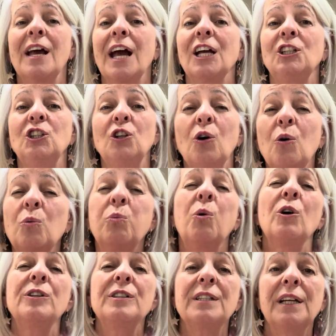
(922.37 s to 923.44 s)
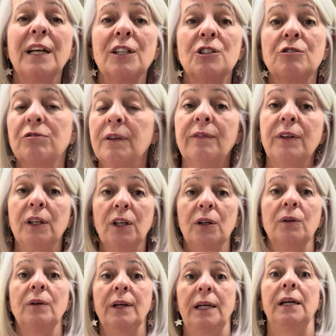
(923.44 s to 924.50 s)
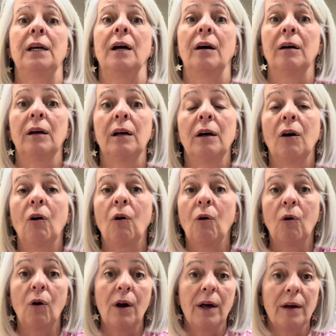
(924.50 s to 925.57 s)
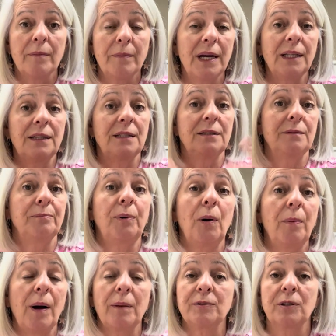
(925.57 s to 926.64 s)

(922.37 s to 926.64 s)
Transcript: and your wanting has driven you here or made this pop up.